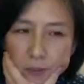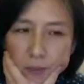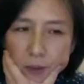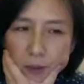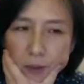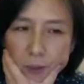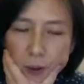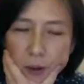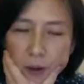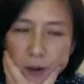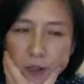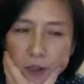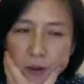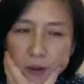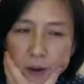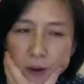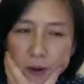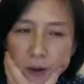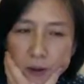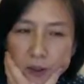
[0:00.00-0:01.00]
The parking
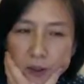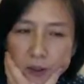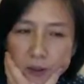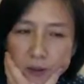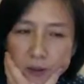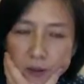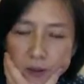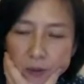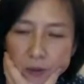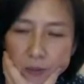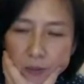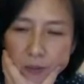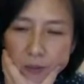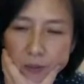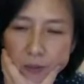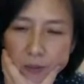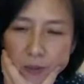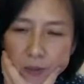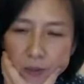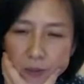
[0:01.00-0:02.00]
garden
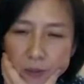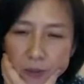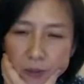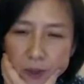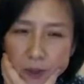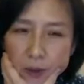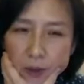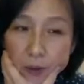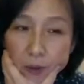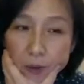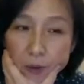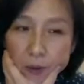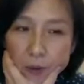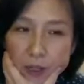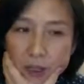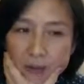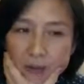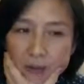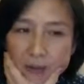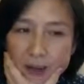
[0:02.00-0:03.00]

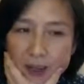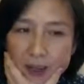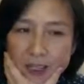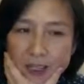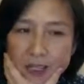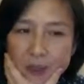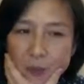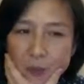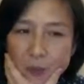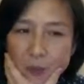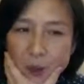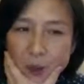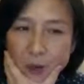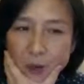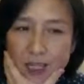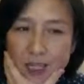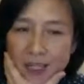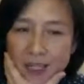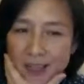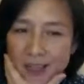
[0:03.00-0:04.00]
redefines the
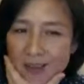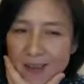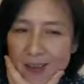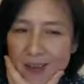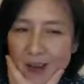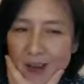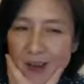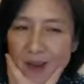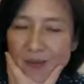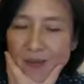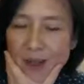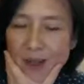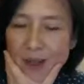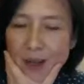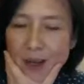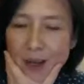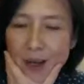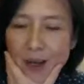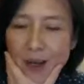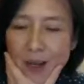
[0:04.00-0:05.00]
beauty of
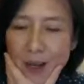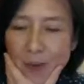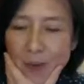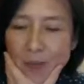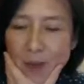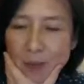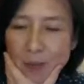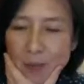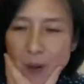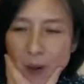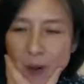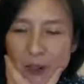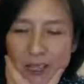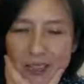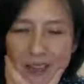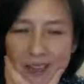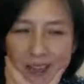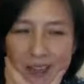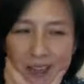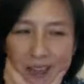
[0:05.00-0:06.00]
a common
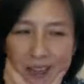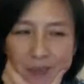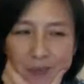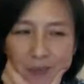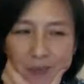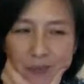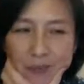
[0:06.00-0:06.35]
parking lot.